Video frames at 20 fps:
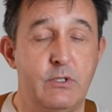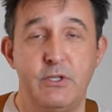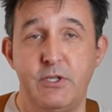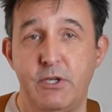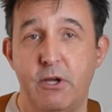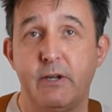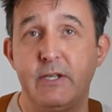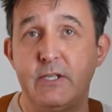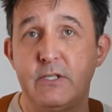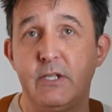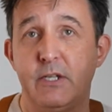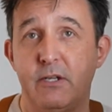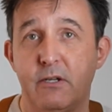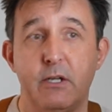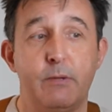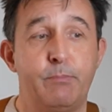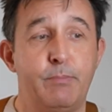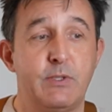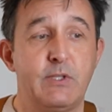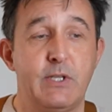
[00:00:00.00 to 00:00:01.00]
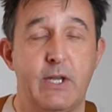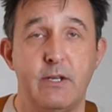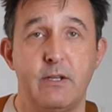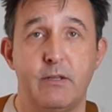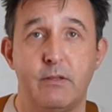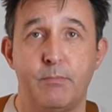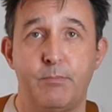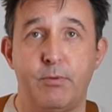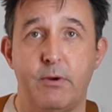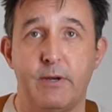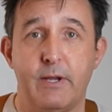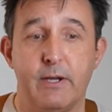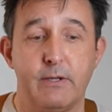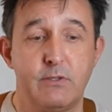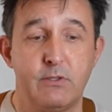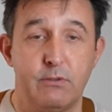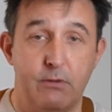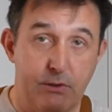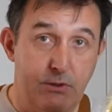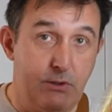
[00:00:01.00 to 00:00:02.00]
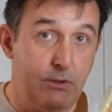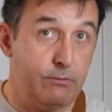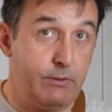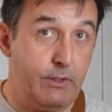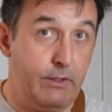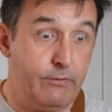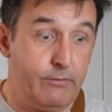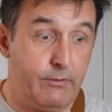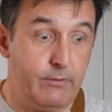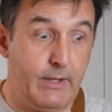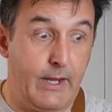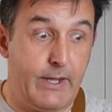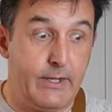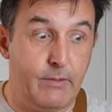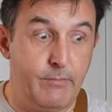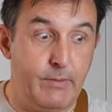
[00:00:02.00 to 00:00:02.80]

99% of the product. So I'll talk you through that in a